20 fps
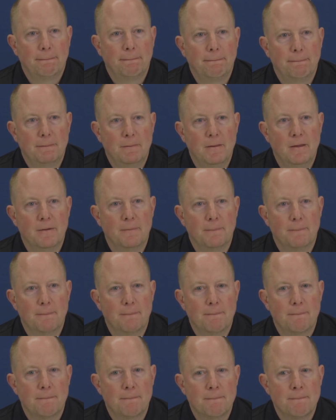minds. yeah
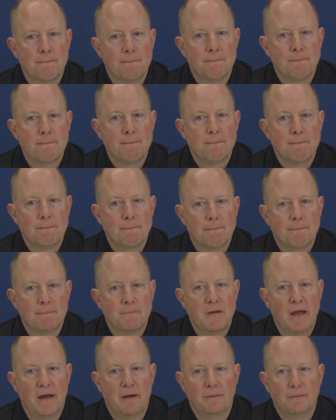
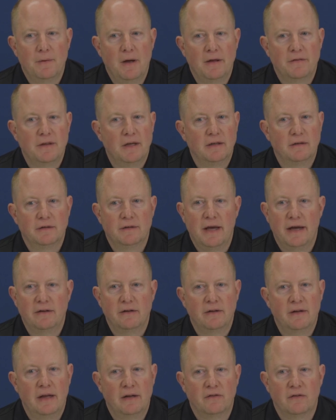yeah, I think
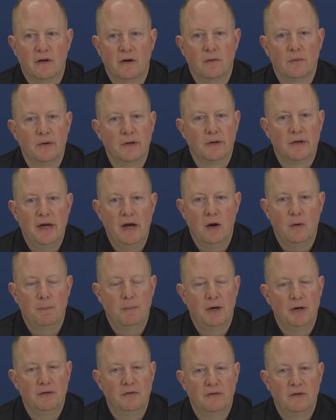that that's going to really help
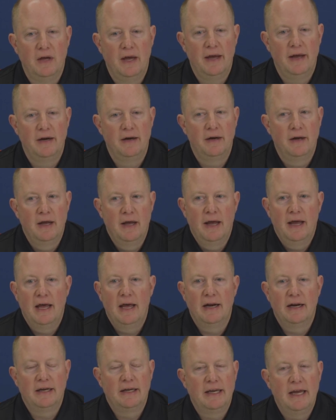us, and
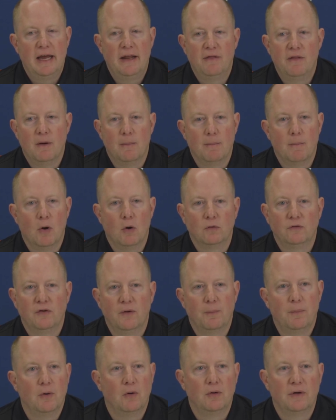and again, the
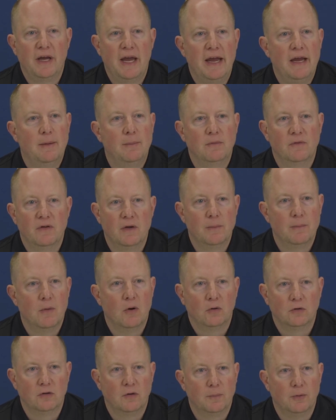multiple games and
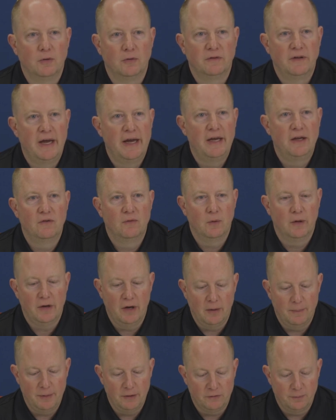multiple days will
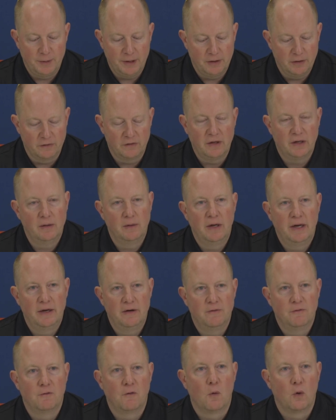help us because it
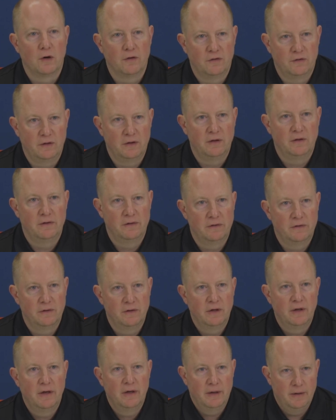it forces
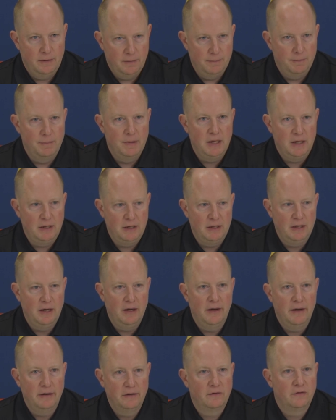me
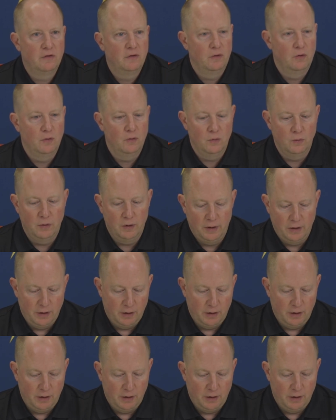to